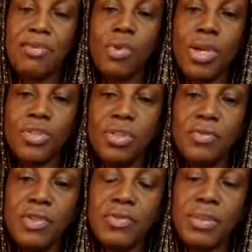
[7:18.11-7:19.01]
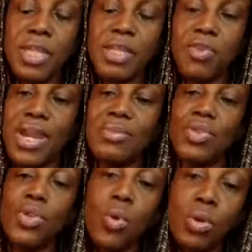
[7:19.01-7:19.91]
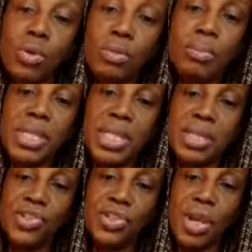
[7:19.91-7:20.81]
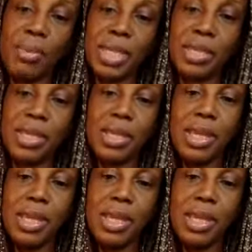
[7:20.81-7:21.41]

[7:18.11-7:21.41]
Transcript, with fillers: 450 milligrams total, but each gummy